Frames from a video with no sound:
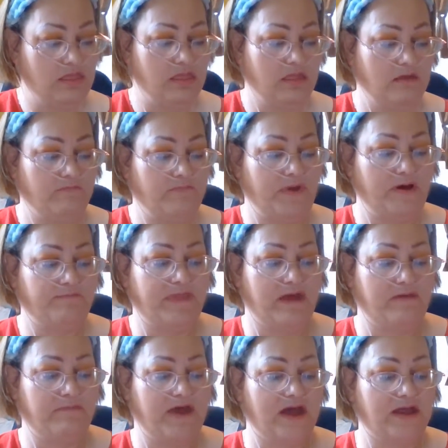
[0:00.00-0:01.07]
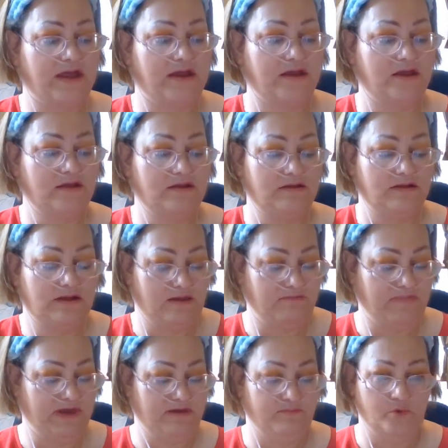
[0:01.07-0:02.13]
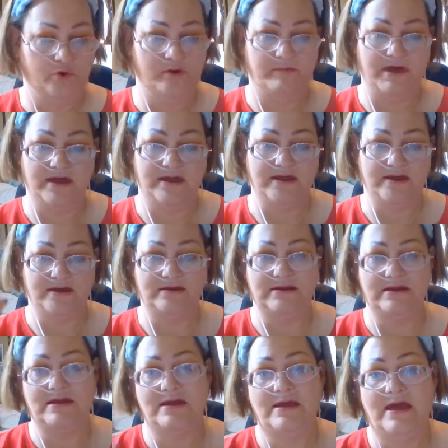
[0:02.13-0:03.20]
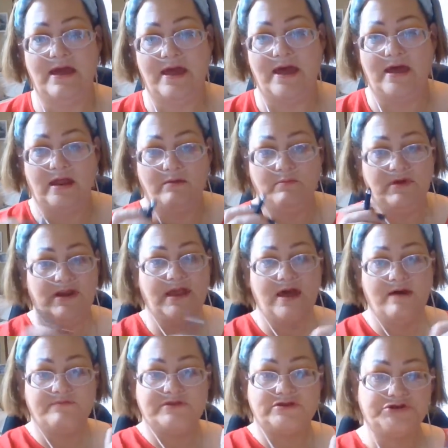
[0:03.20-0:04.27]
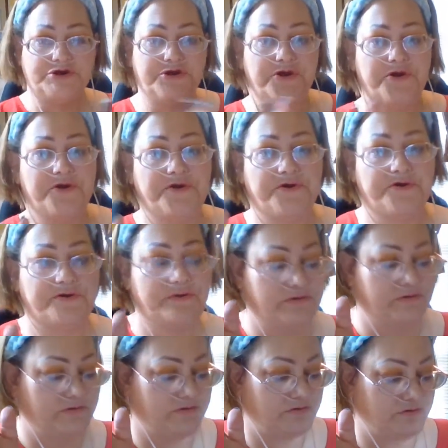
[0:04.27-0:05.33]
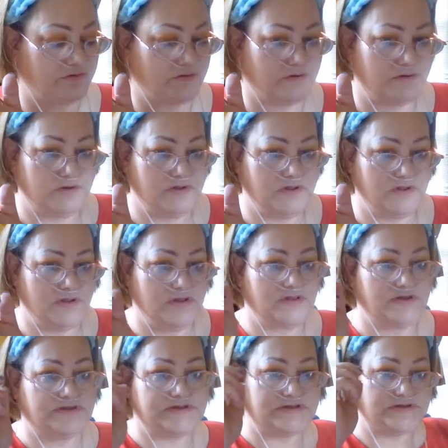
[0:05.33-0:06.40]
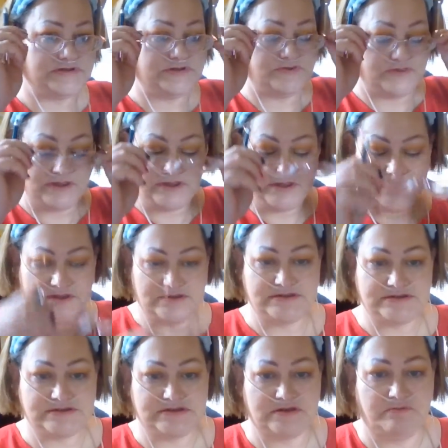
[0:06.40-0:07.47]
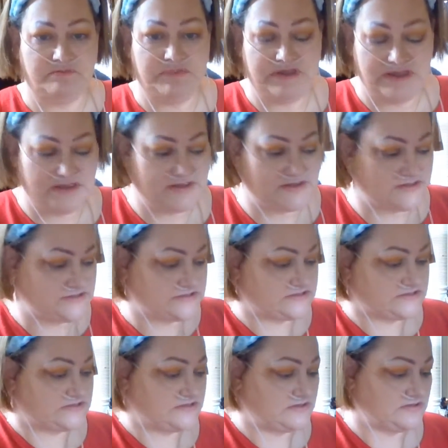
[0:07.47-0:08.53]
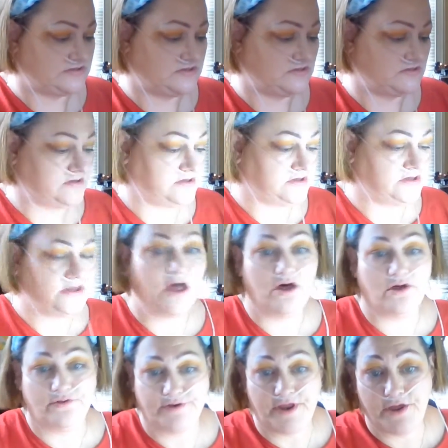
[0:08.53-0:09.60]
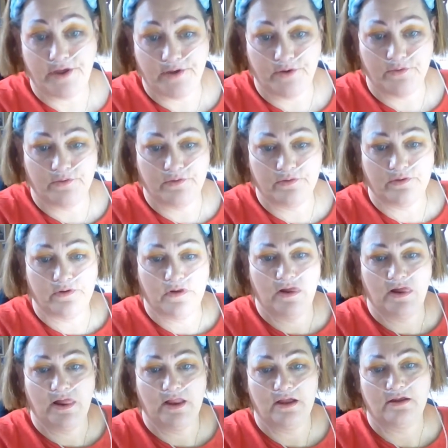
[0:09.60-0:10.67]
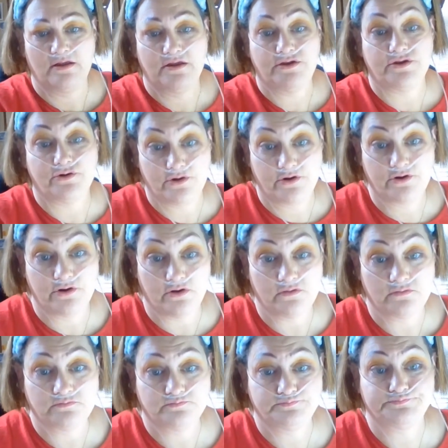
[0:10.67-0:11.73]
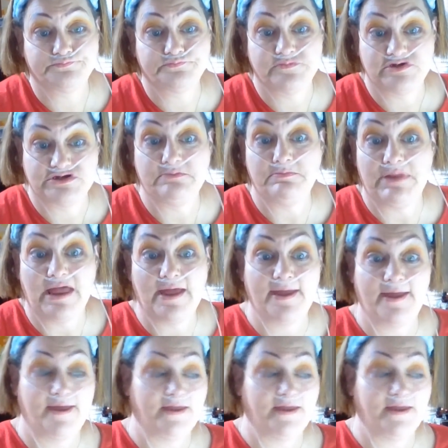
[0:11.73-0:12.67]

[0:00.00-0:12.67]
Pop that back in, bad boy back in. And I'm going to have to turn to do this because y'all know your girl, she blind.